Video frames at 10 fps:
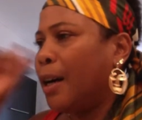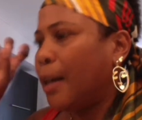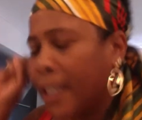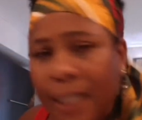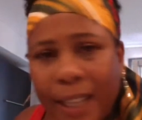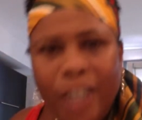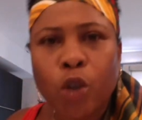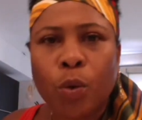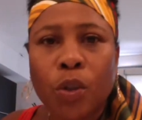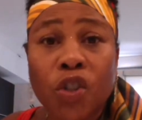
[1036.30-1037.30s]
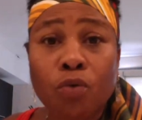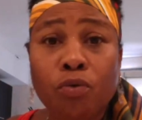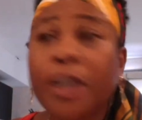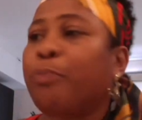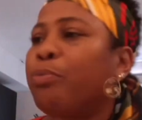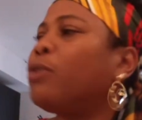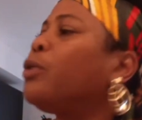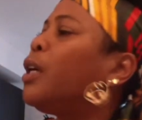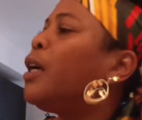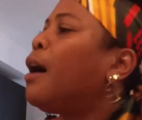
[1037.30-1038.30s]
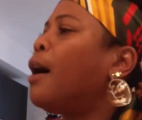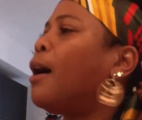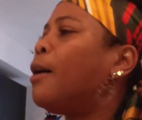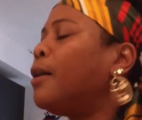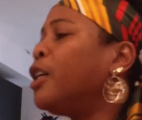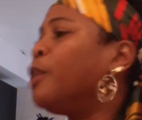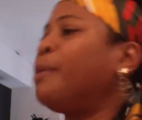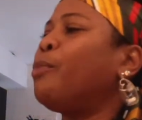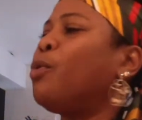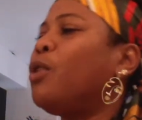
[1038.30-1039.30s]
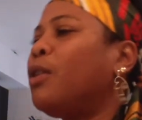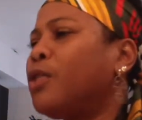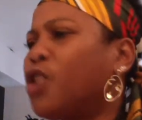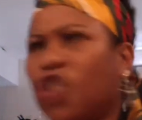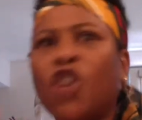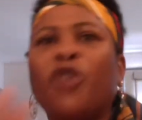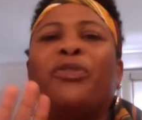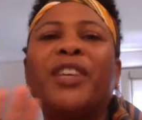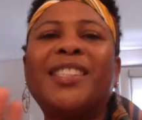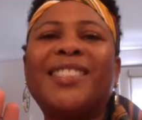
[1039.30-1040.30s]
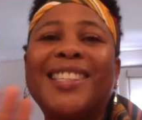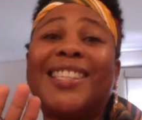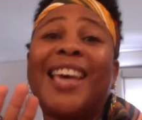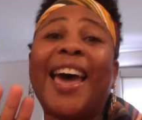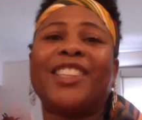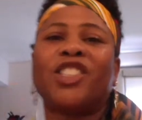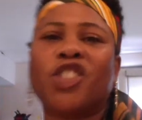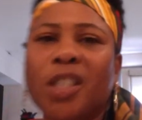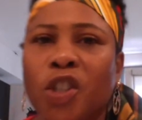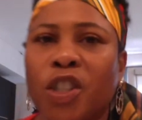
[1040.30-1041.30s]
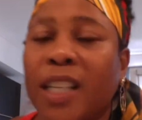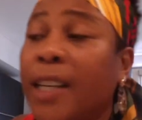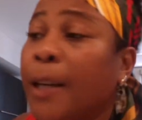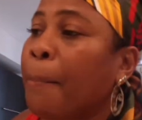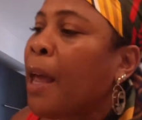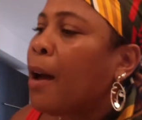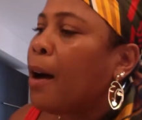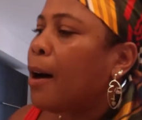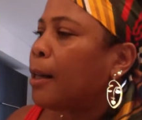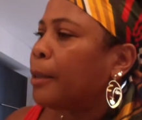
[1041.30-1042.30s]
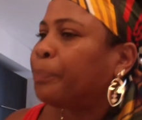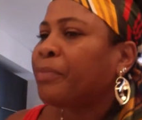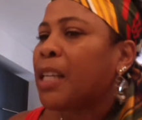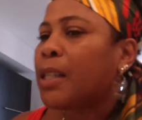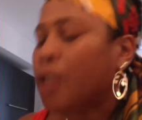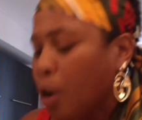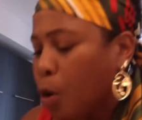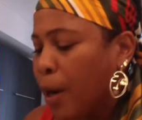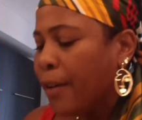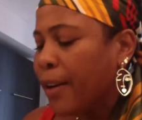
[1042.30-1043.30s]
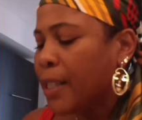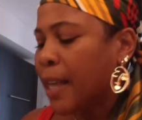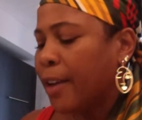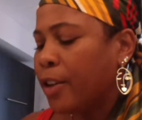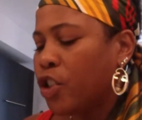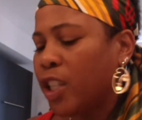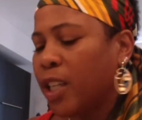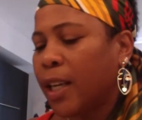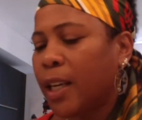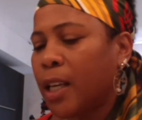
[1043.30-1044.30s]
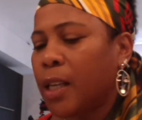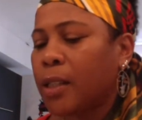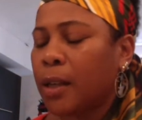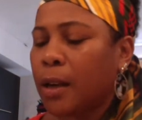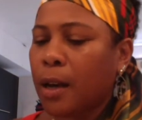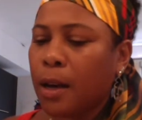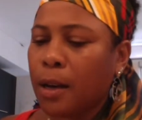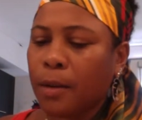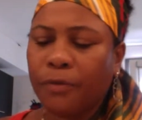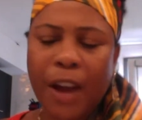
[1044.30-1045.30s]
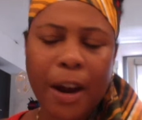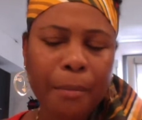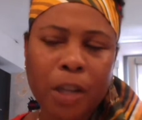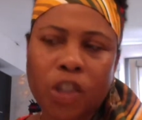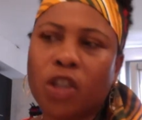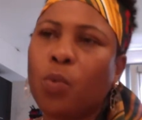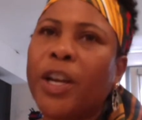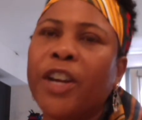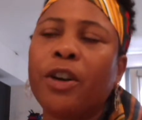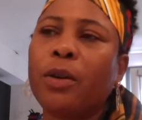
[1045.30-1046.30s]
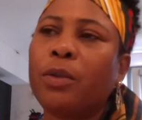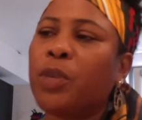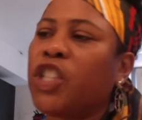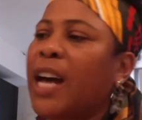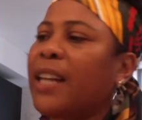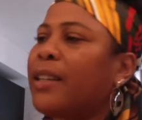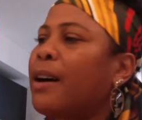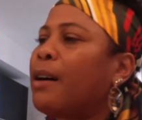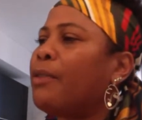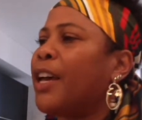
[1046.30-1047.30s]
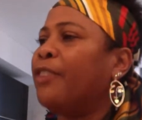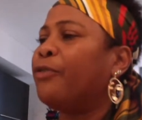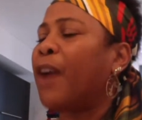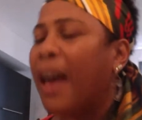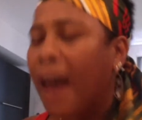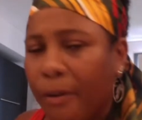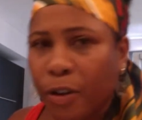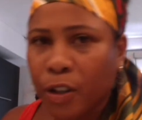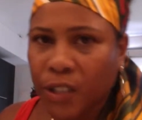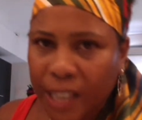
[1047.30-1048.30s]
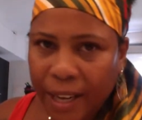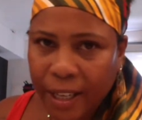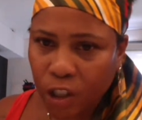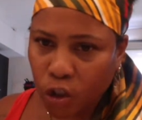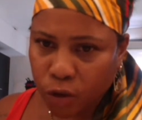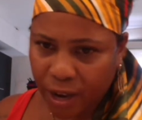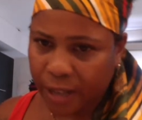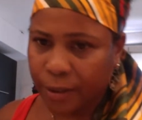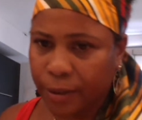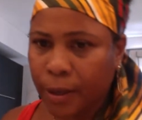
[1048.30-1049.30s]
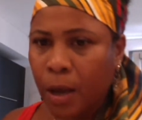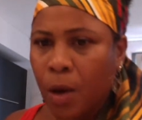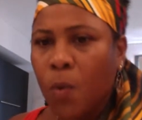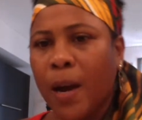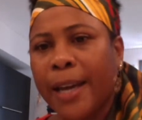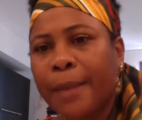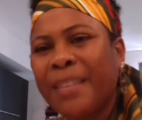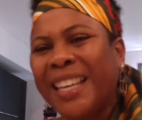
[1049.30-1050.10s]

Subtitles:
intellectual, cerebral, a little bit more surface, detached, you dig? Aquarius energy is very much the weirdo in which I love and forever setting trends, right?